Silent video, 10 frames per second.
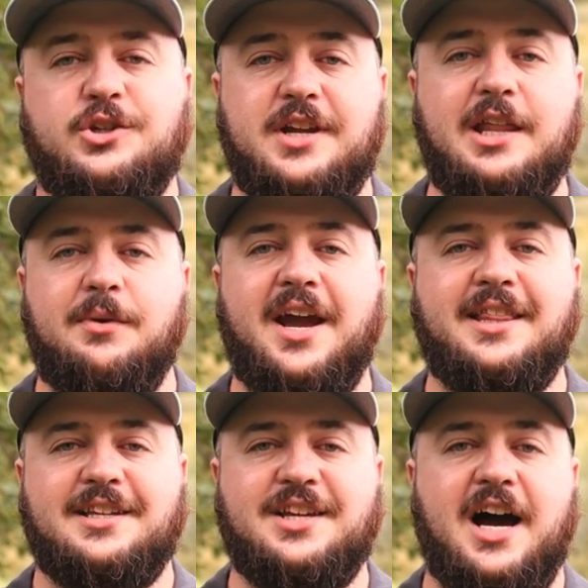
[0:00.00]
So now that we
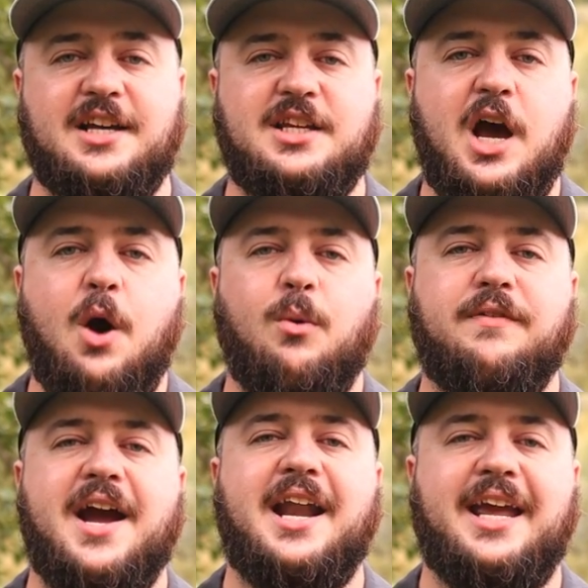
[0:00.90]
got the sauce,
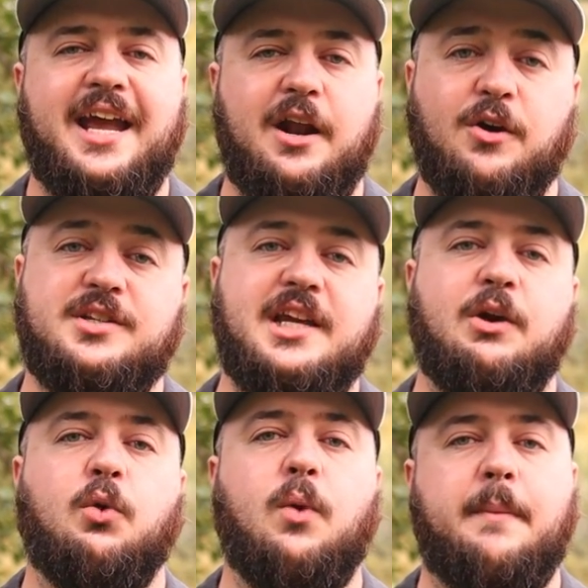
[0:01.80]
we've got to hit our
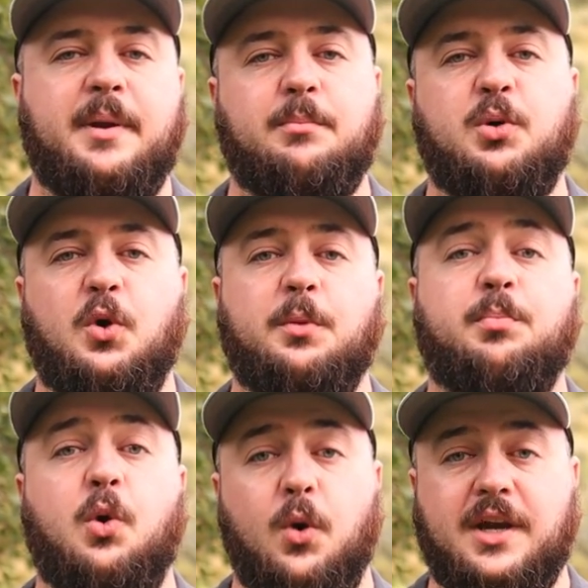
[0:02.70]
secret weapon
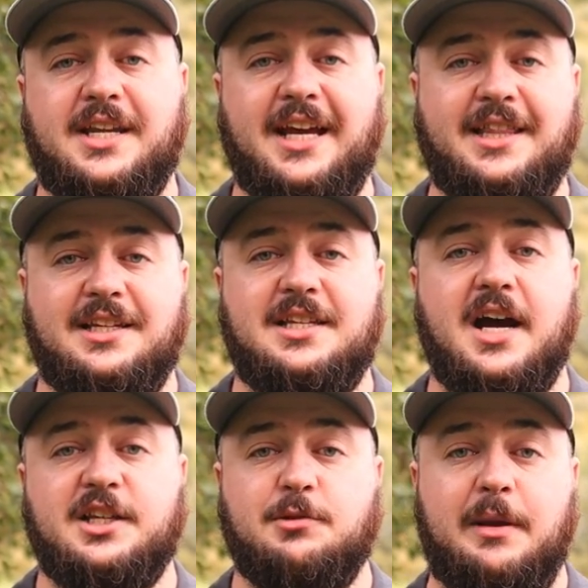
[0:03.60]
pulled pork to get this
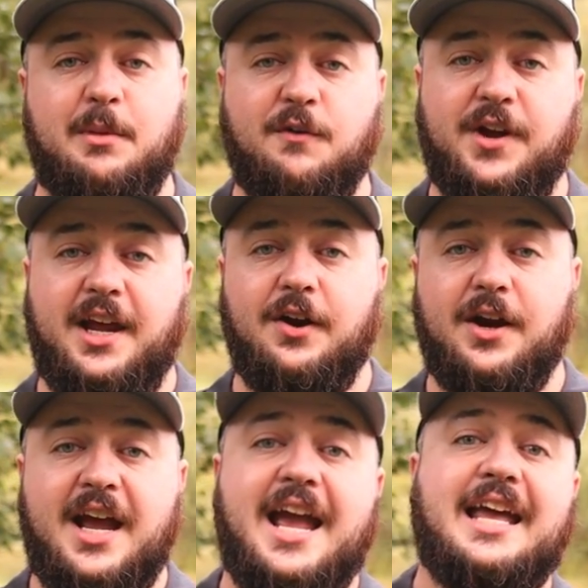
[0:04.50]
done. So meet me over
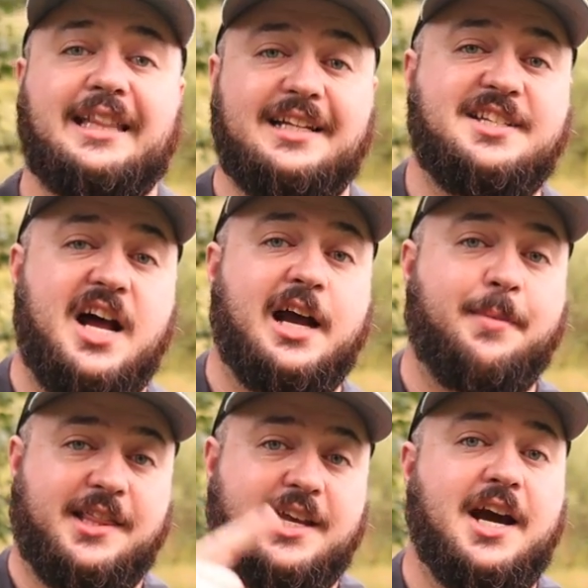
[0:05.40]
here. Let's talk
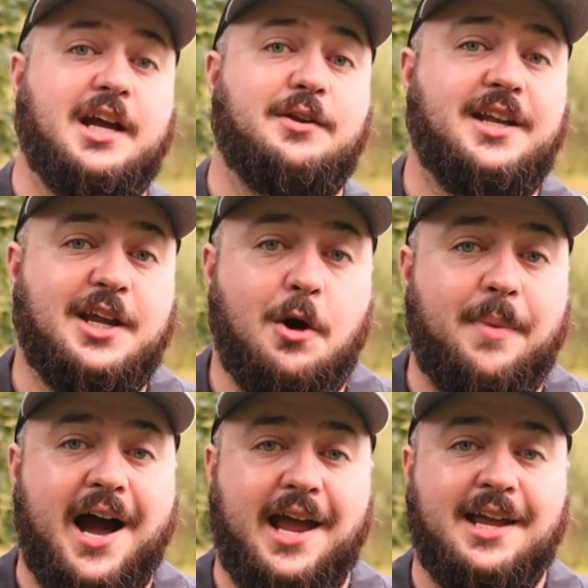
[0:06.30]
about the cut you need to go
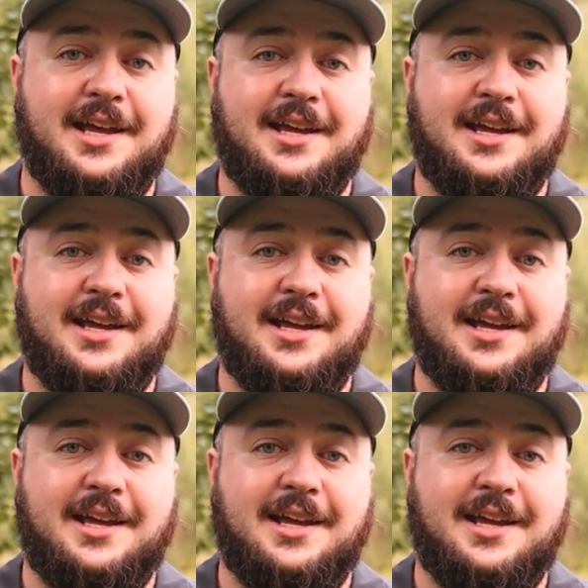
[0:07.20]
buy.